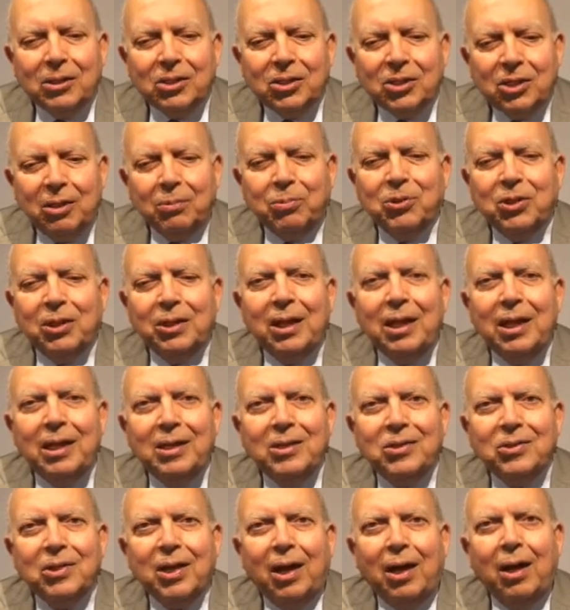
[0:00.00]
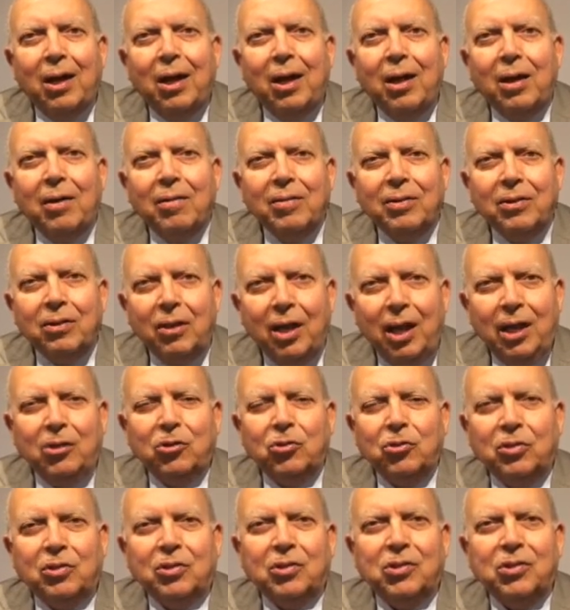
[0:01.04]
Subsidies are
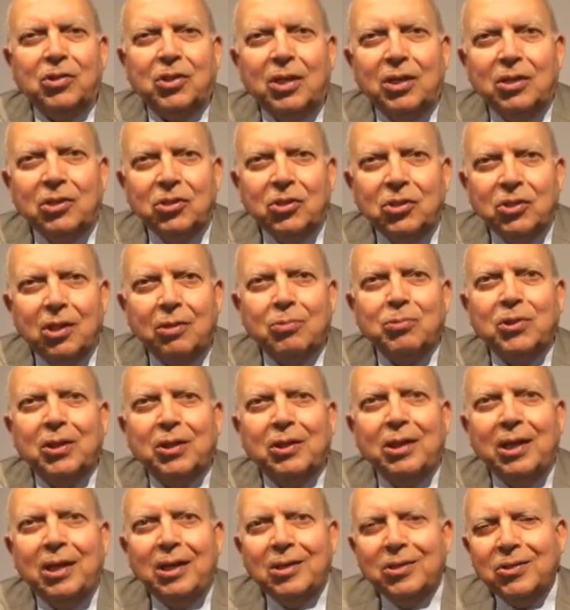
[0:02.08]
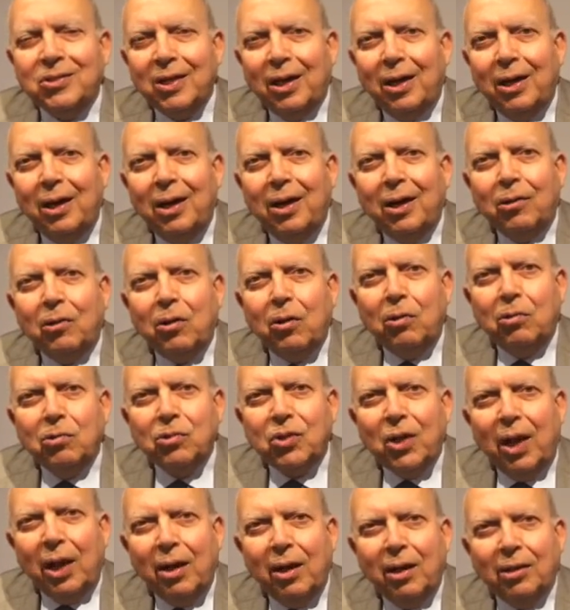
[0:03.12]
dangerous. Subsidies
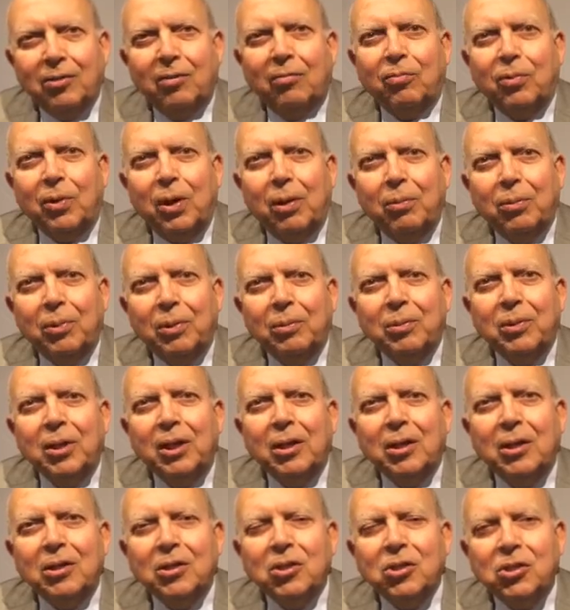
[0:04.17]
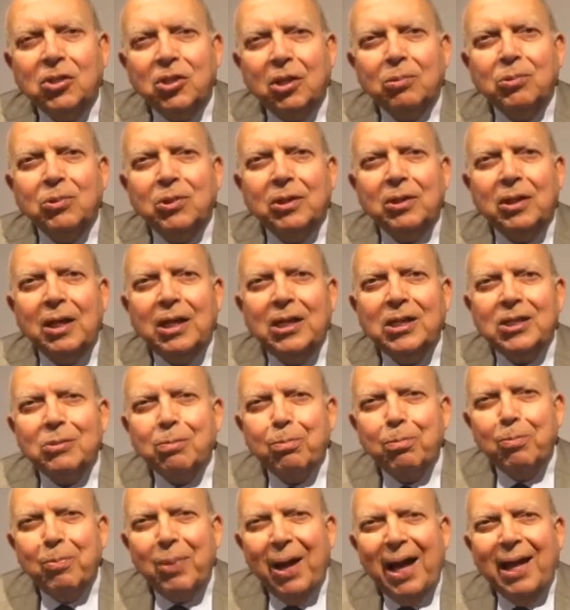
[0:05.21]
cause a lot of problems.
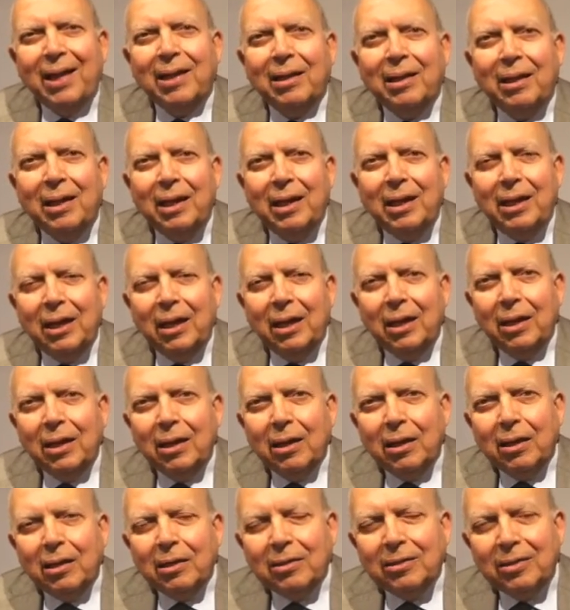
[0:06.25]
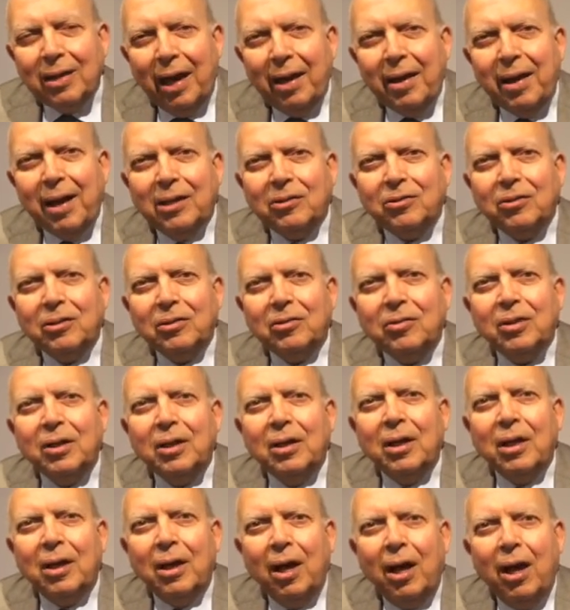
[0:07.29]
Subsidies badly directed
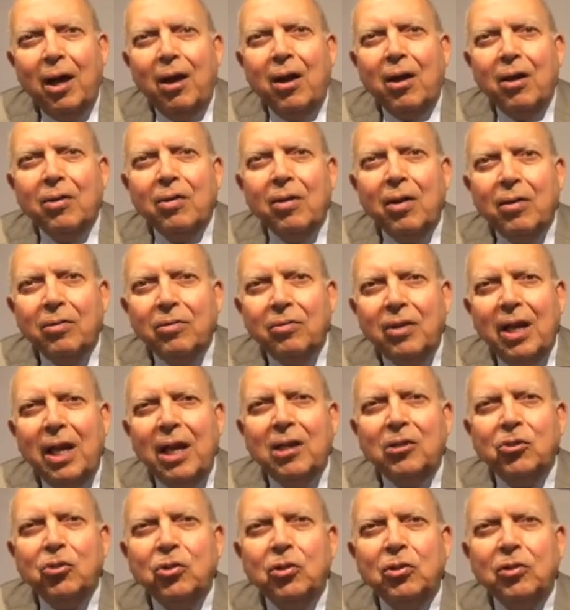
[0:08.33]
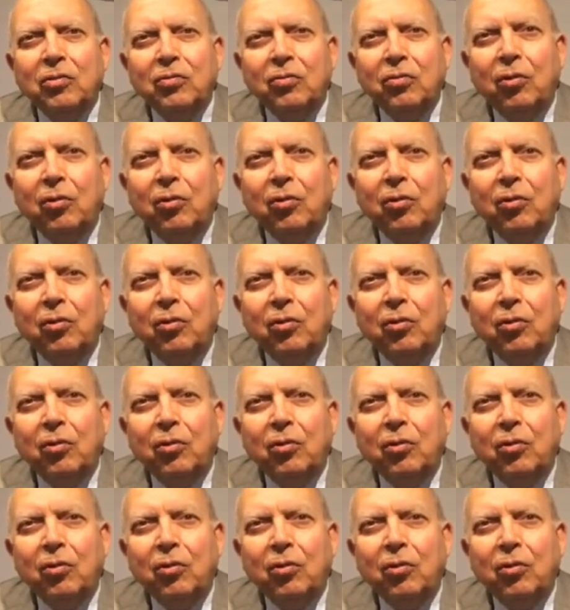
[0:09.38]
are danger